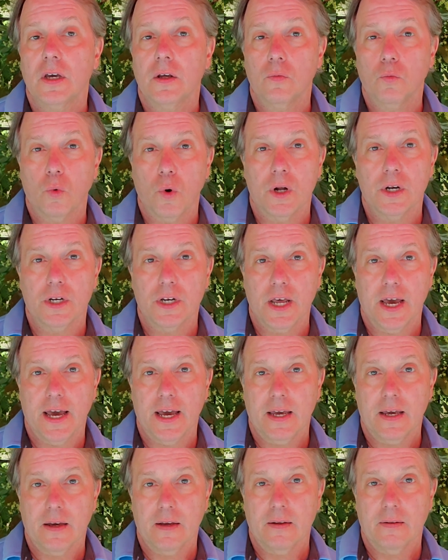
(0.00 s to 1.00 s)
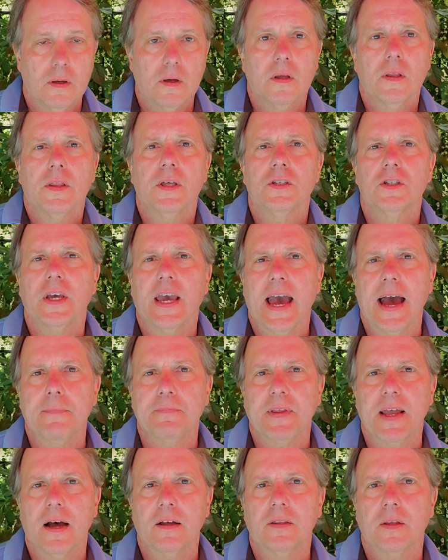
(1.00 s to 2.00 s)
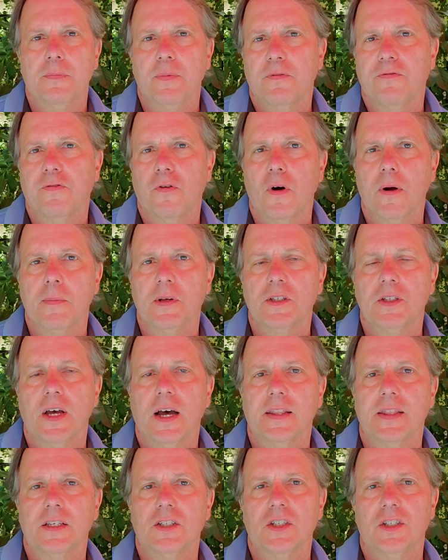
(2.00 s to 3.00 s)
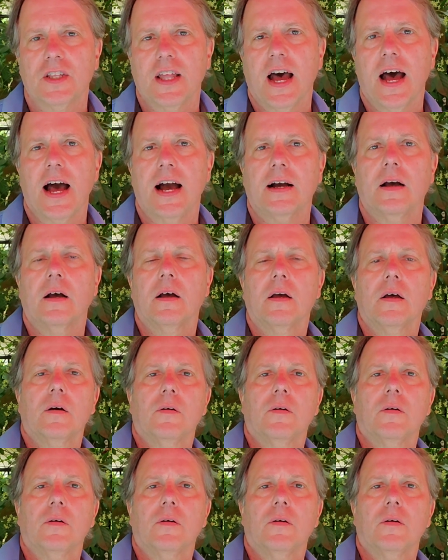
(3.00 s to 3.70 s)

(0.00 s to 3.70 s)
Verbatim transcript: in one day. This capped out the performance on the stock,